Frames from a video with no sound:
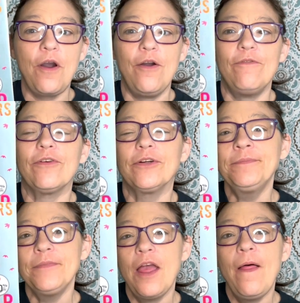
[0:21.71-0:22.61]
over
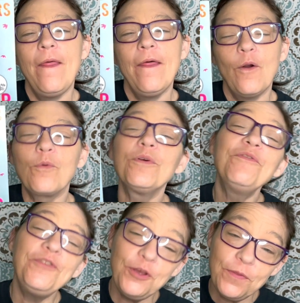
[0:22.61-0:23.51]
or
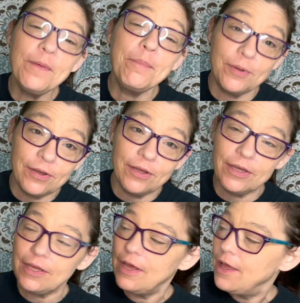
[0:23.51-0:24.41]
review the book